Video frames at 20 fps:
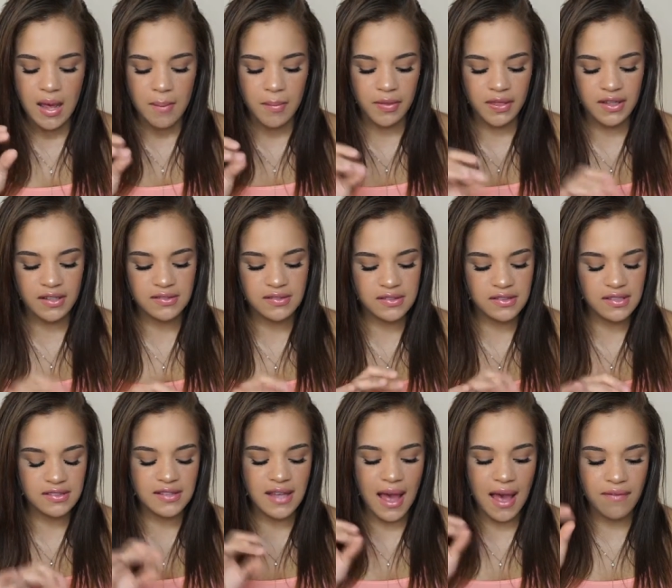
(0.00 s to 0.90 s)
but this
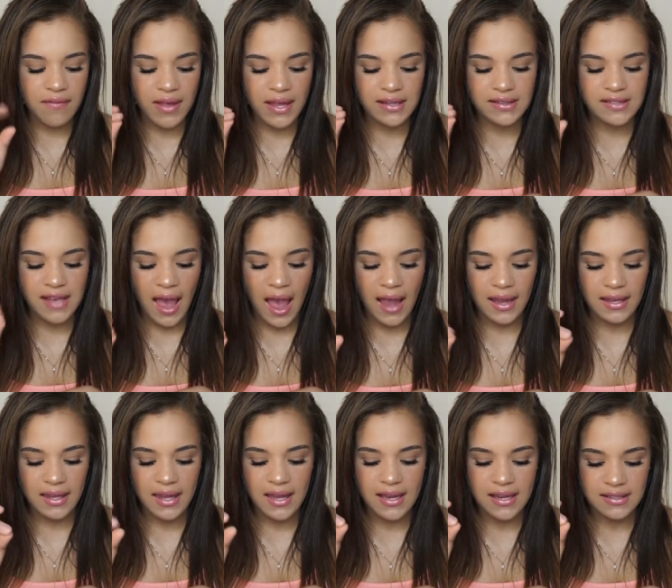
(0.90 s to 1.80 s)
does have a
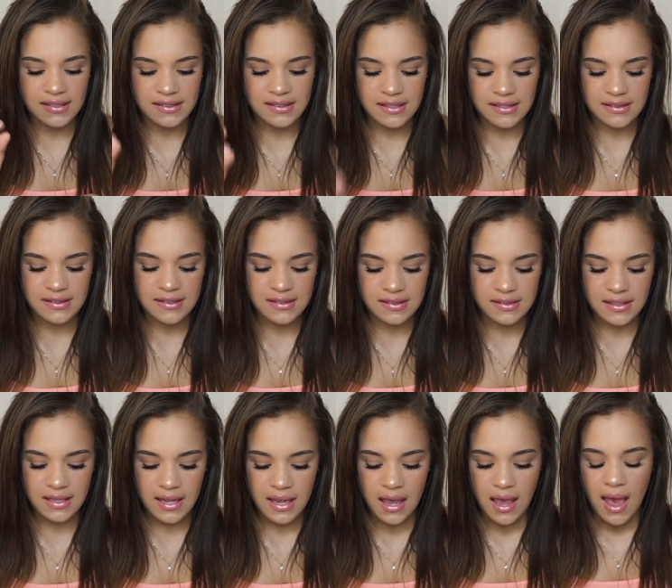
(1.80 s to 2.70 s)
tacky
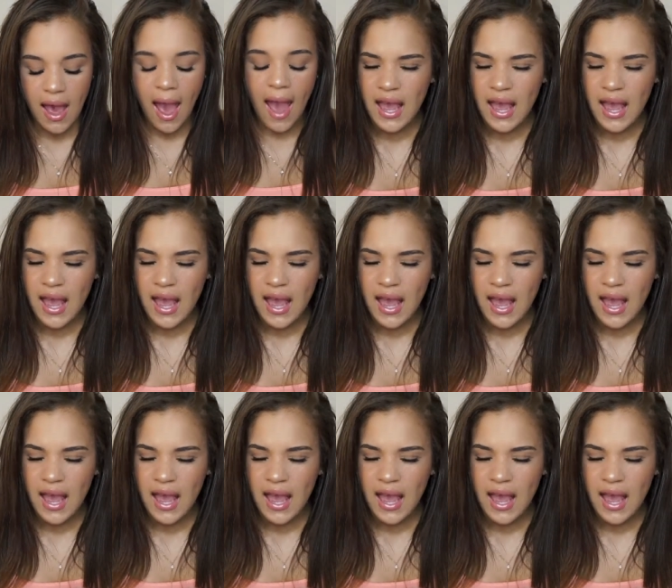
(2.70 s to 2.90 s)
consistency.